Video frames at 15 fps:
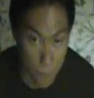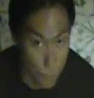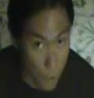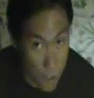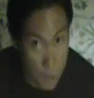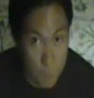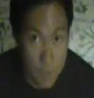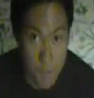
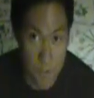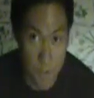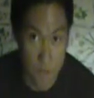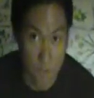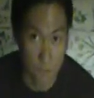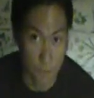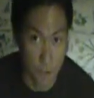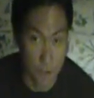Warm-ups
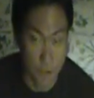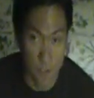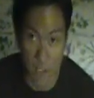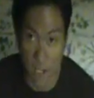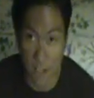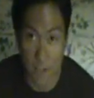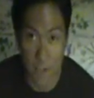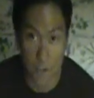first,
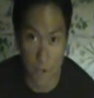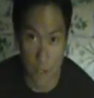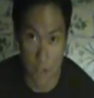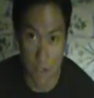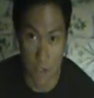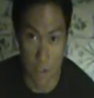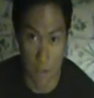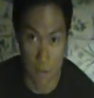then
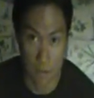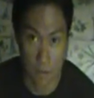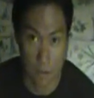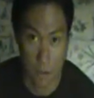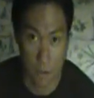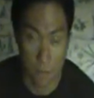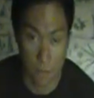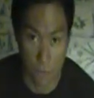stretching,
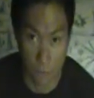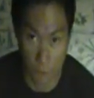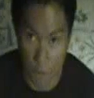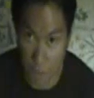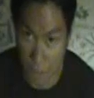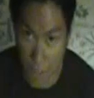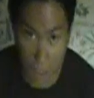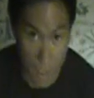before
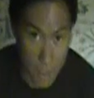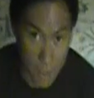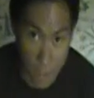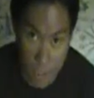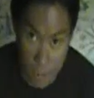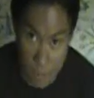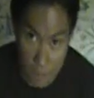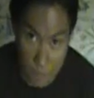doing any
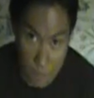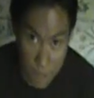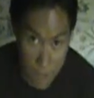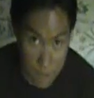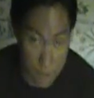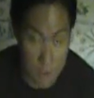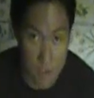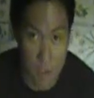kind of
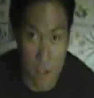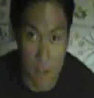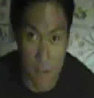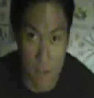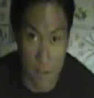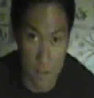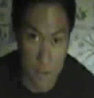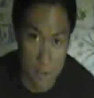
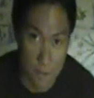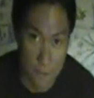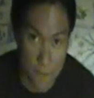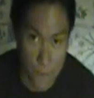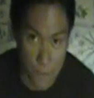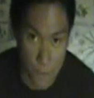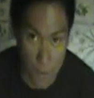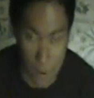exercises
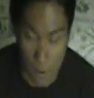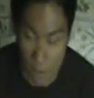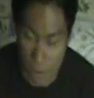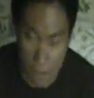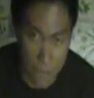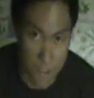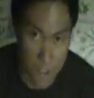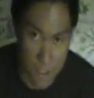or
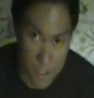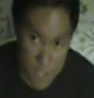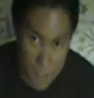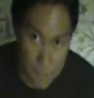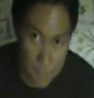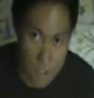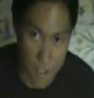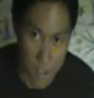even
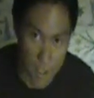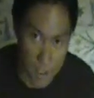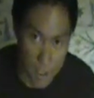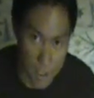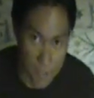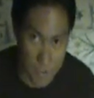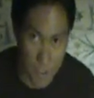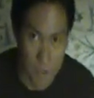attempting any
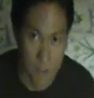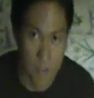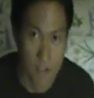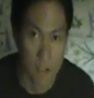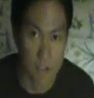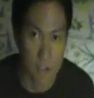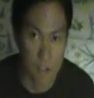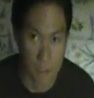kind of
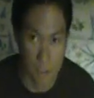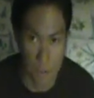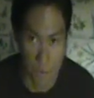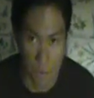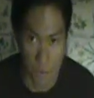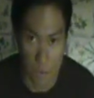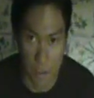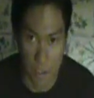exercise, so that you
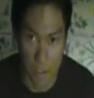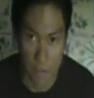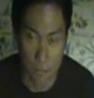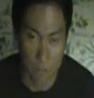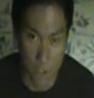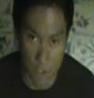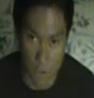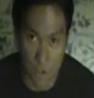will not
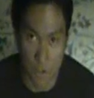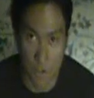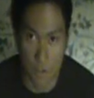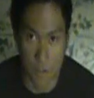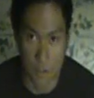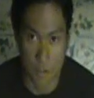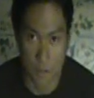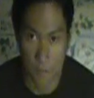injure
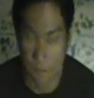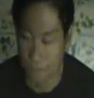yourself.